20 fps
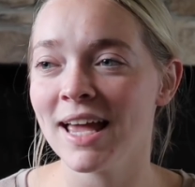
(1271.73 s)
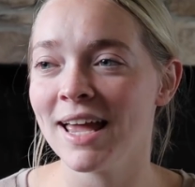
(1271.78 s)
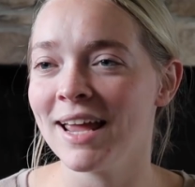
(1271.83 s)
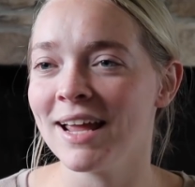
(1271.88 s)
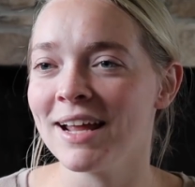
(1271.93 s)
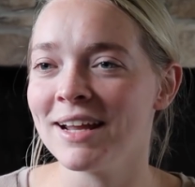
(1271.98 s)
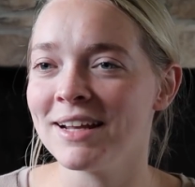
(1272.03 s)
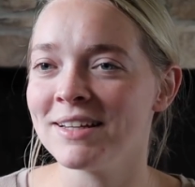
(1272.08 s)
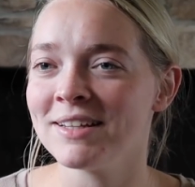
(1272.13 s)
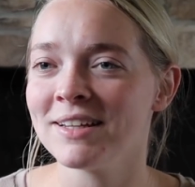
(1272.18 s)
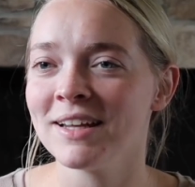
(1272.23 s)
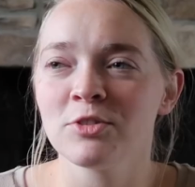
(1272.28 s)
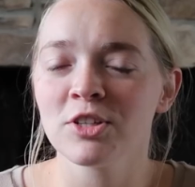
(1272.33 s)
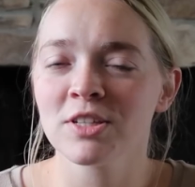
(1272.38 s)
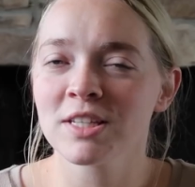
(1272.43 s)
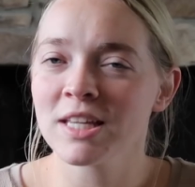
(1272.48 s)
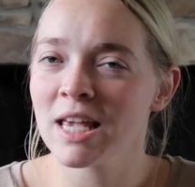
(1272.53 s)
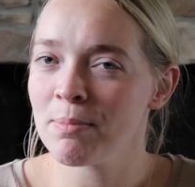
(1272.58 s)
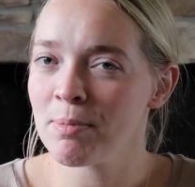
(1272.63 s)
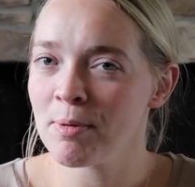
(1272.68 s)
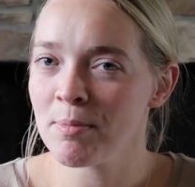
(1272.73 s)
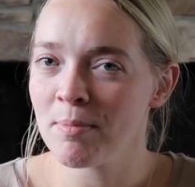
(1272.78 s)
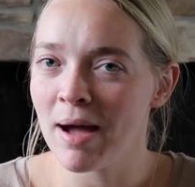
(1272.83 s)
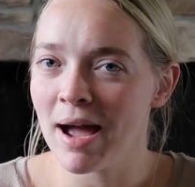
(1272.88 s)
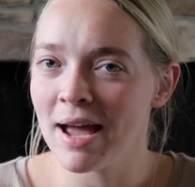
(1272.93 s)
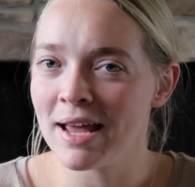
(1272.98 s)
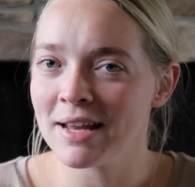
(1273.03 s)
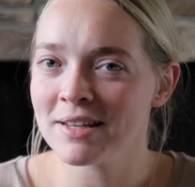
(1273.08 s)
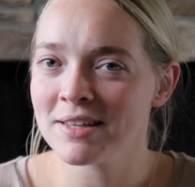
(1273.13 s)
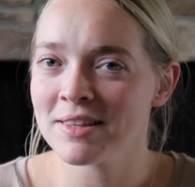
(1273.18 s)
And just keep in
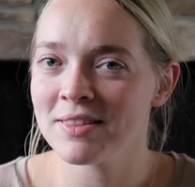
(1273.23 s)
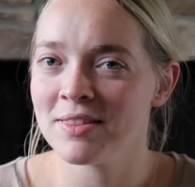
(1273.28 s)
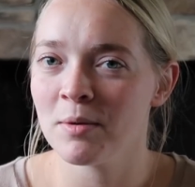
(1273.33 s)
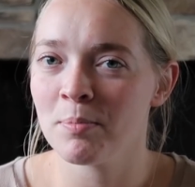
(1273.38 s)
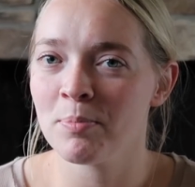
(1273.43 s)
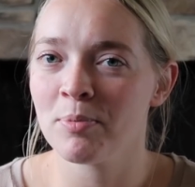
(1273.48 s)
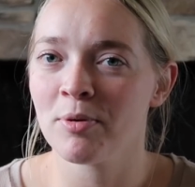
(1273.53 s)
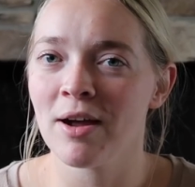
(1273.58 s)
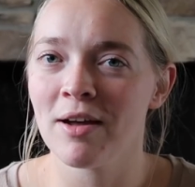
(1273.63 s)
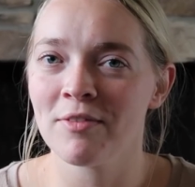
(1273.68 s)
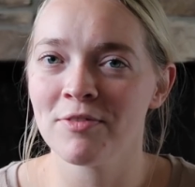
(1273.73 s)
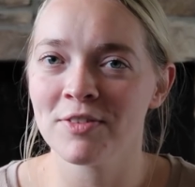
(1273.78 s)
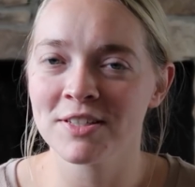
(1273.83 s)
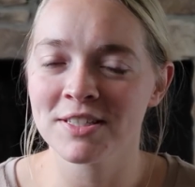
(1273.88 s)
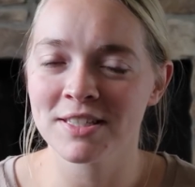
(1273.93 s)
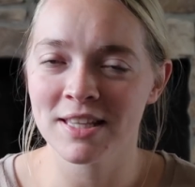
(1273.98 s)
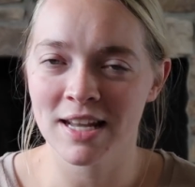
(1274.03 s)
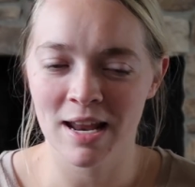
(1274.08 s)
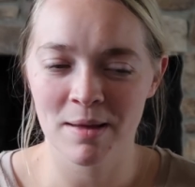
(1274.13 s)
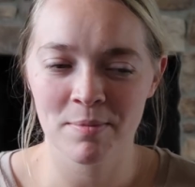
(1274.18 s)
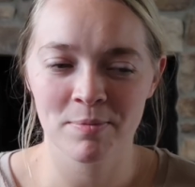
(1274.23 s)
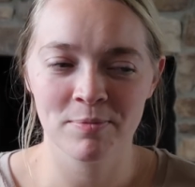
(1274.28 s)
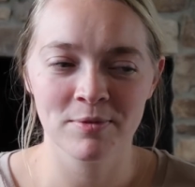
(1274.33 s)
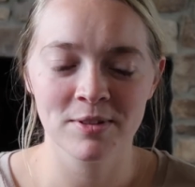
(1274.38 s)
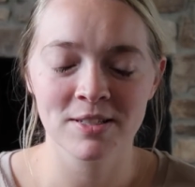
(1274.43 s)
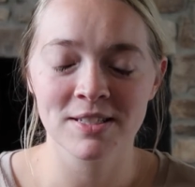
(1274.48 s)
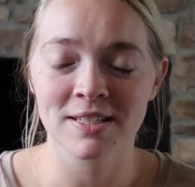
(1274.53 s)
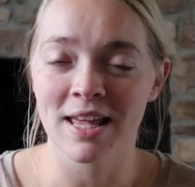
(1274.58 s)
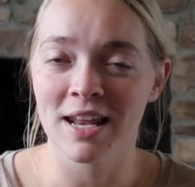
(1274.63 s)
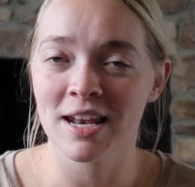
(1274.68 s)
mind the preface that I
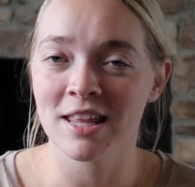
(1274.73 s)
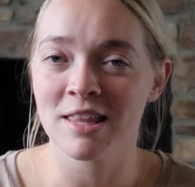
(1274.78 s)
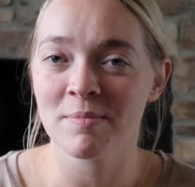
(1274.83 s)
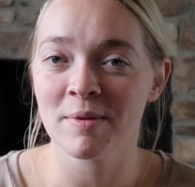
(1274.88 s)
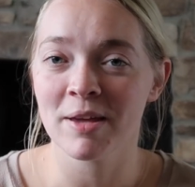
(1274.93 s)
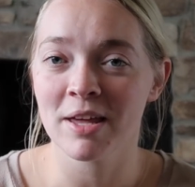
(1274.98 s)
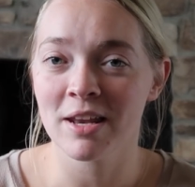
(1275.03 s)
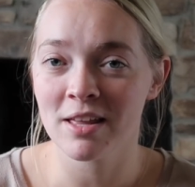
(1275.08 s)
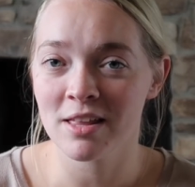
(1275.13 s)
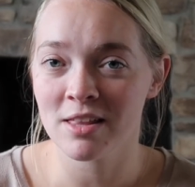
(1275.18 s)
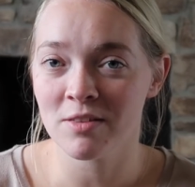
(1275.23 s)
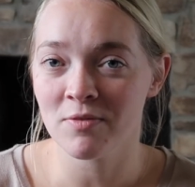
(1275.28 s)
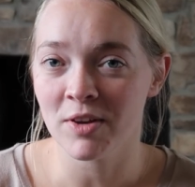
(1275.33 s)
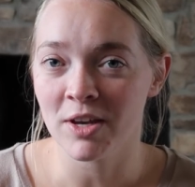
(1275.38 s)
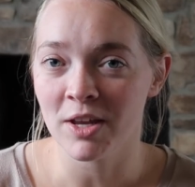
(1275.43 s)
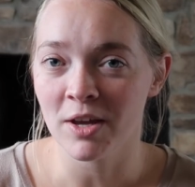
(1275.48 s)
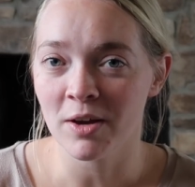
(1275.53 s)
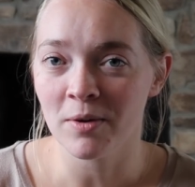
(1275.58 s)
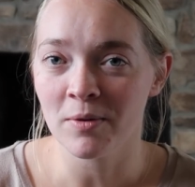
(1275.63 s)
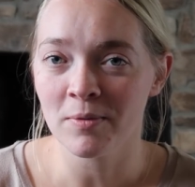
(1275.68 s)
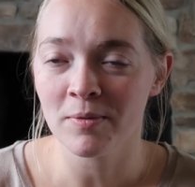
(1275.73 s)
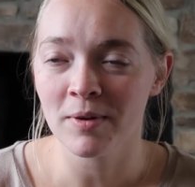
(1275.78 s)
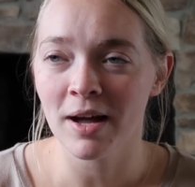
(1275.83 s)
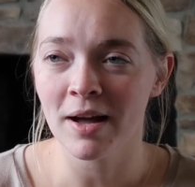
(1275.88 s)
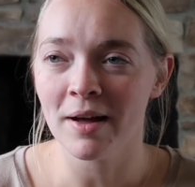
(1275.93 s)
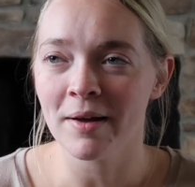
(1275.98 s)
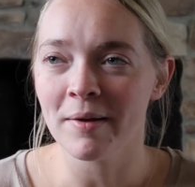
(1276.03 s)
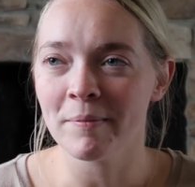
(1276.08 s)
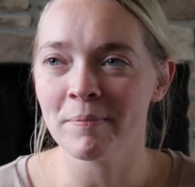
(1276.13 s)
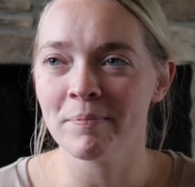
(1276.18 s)
said at the beginning of the video.
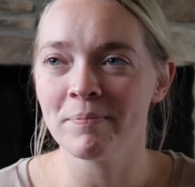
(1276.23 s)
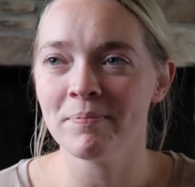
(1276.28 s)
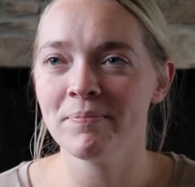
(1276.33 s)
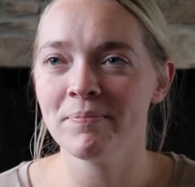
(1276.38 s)
Um,